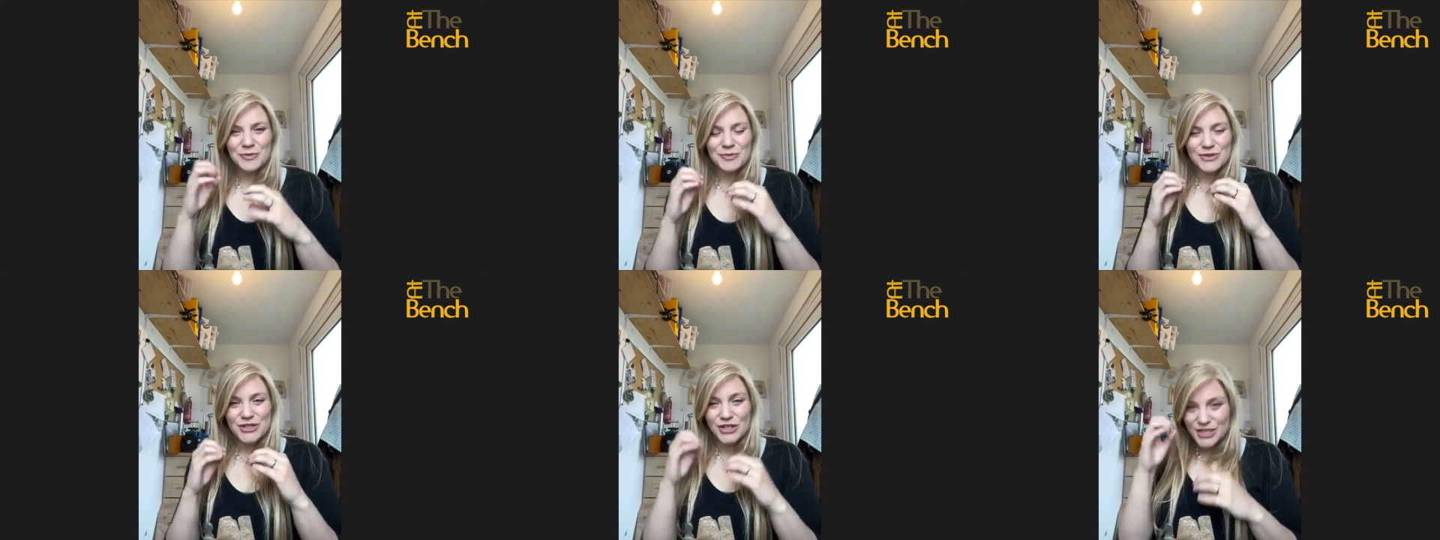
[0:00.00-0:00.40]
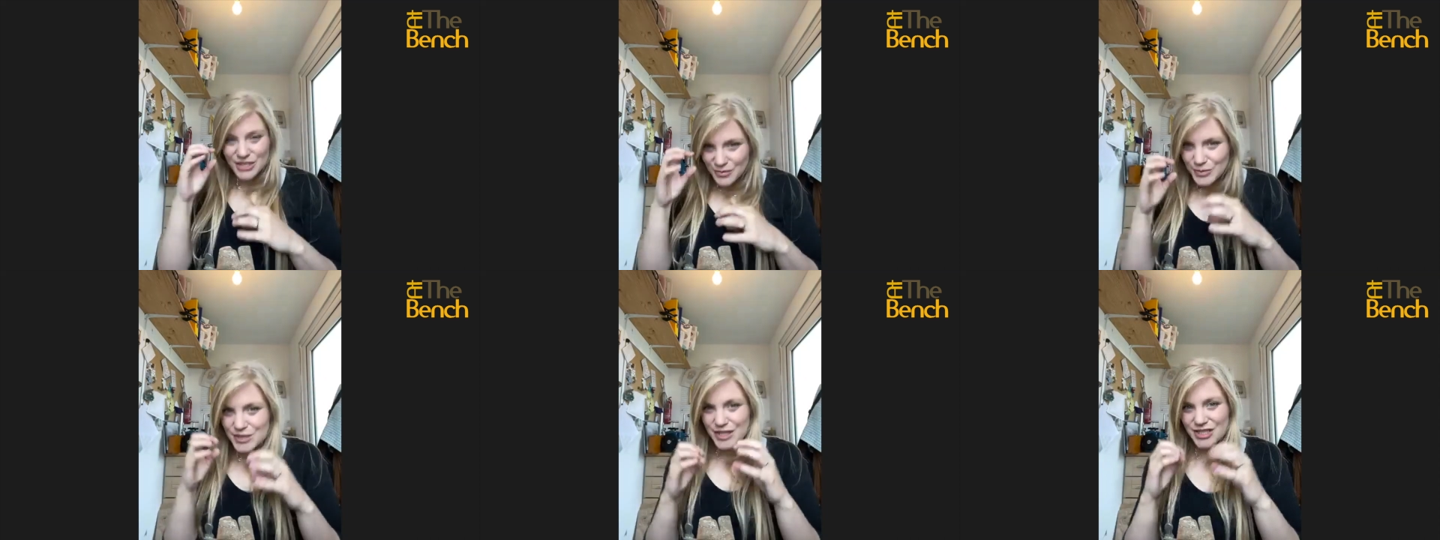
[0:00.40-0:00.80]

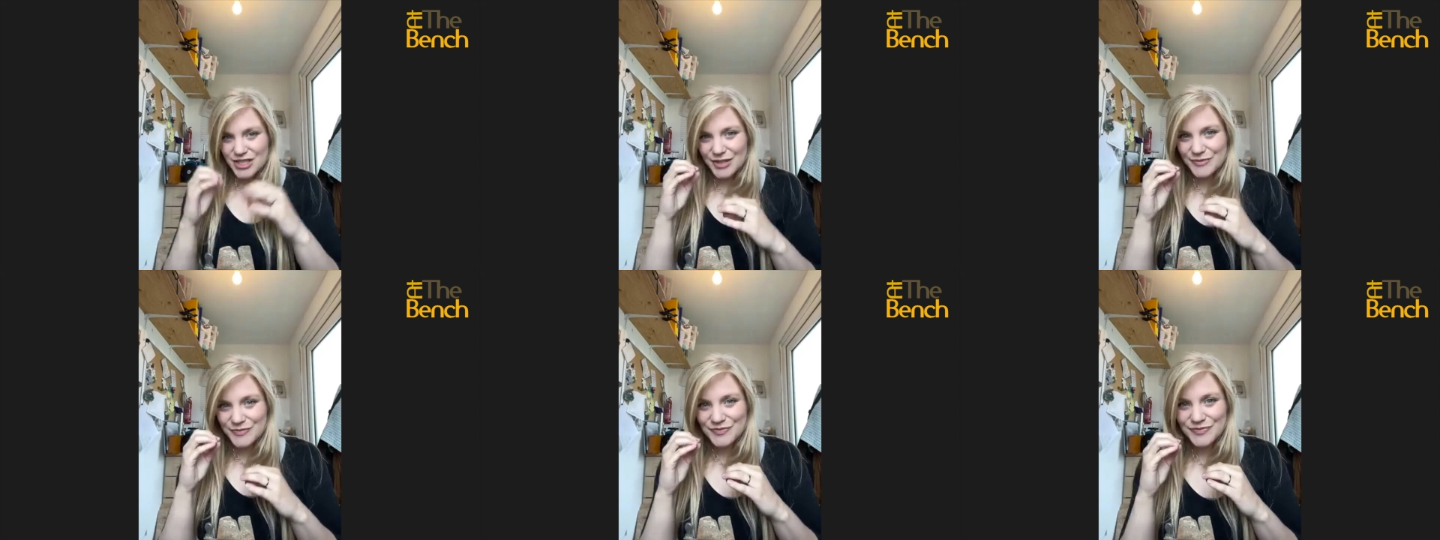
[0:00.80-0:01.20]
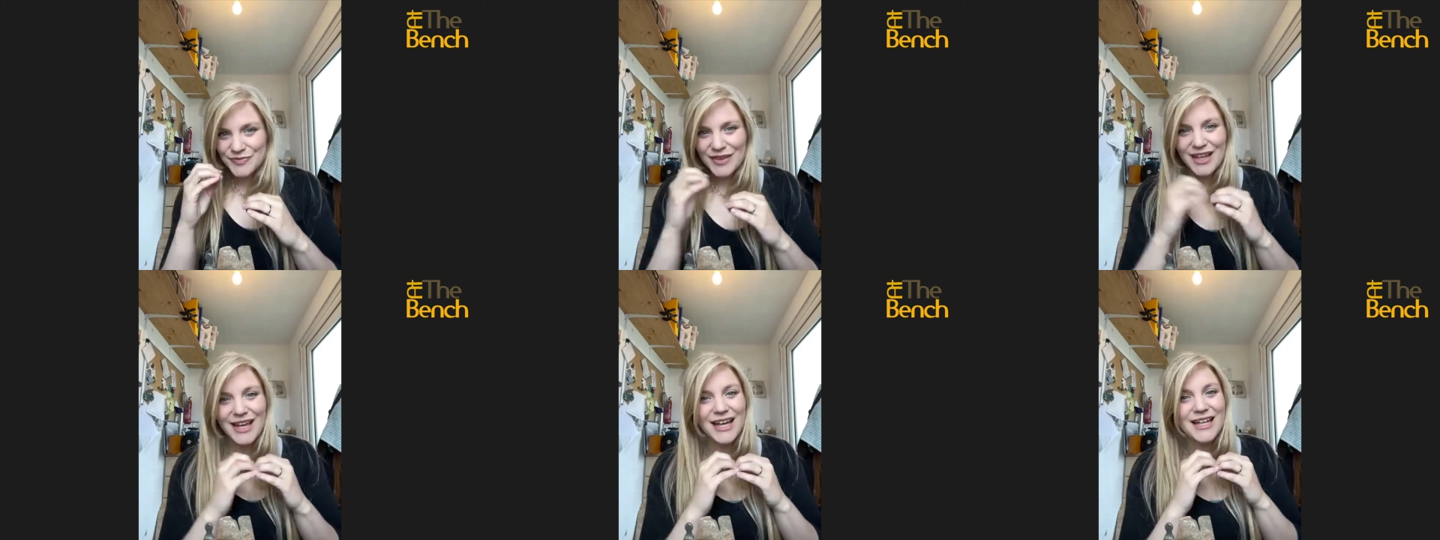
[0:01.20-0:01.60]
juxtaposition
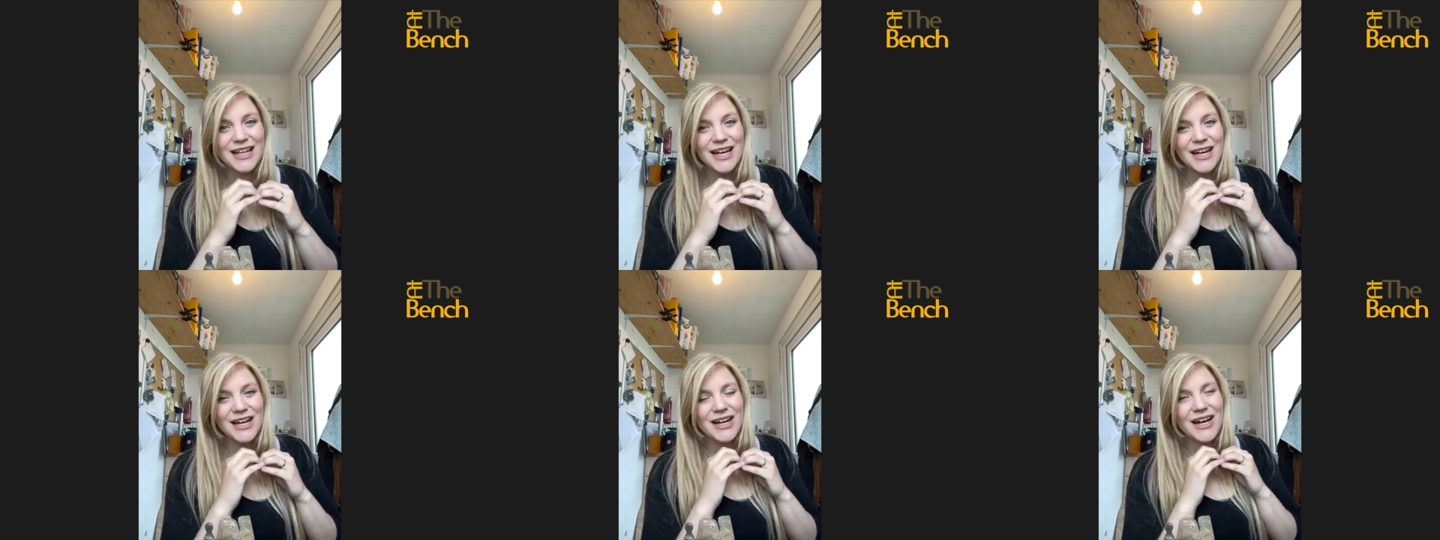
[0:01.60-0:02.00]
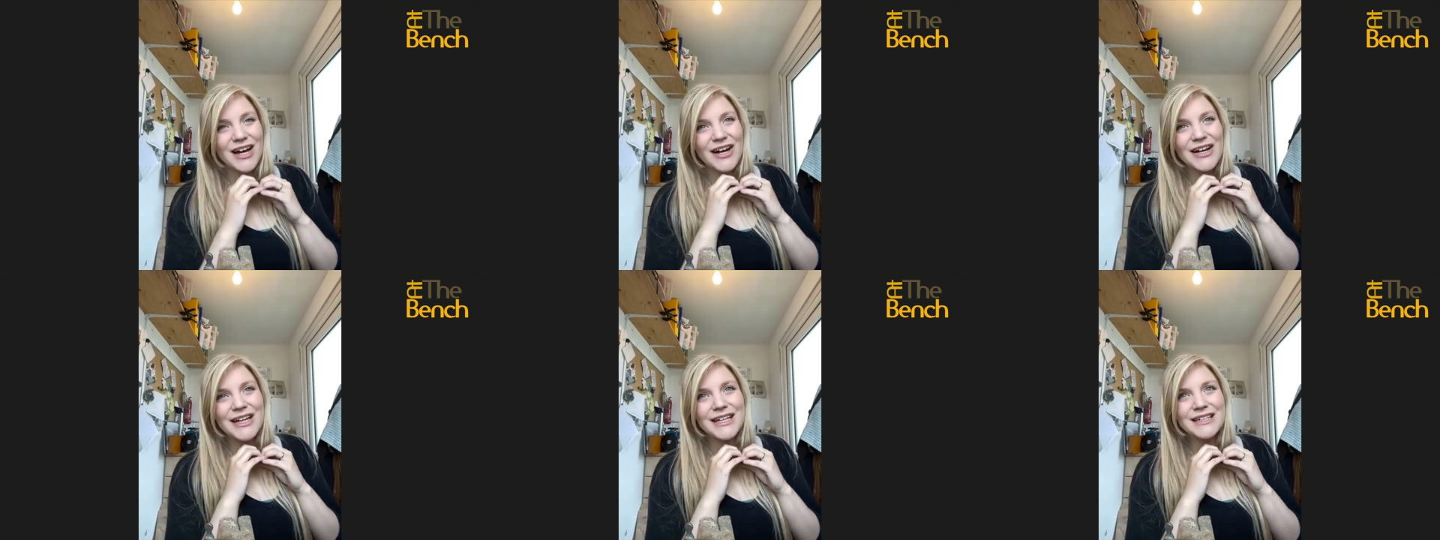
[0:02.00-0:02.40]
and uh,
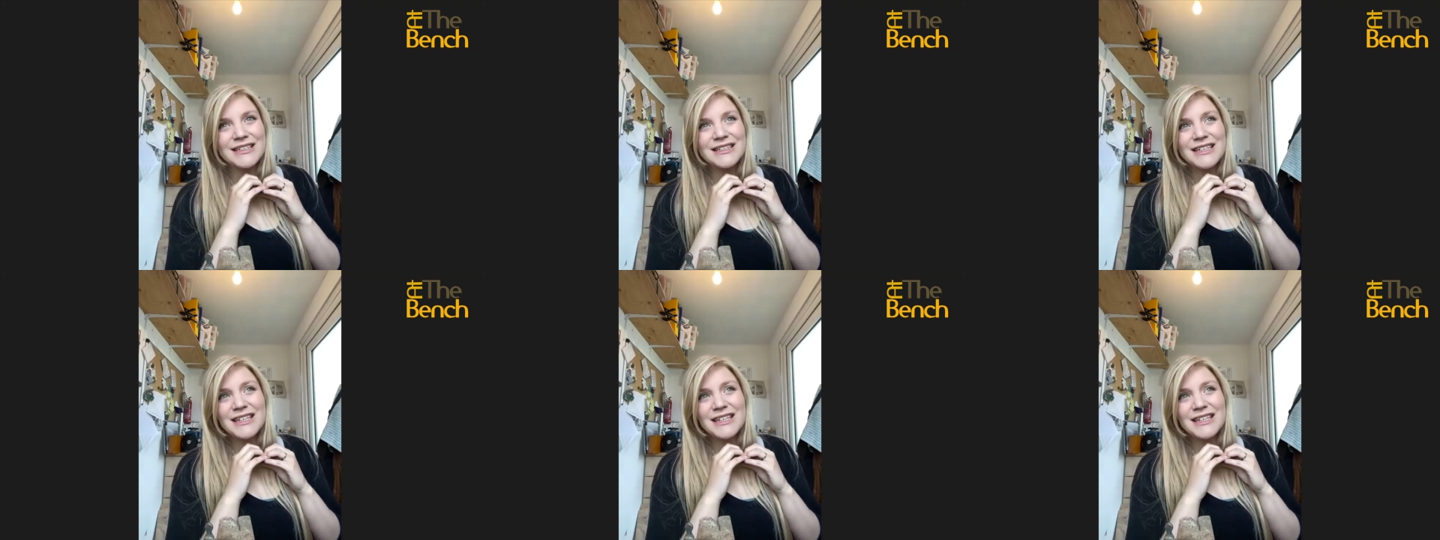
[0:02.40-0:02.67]
I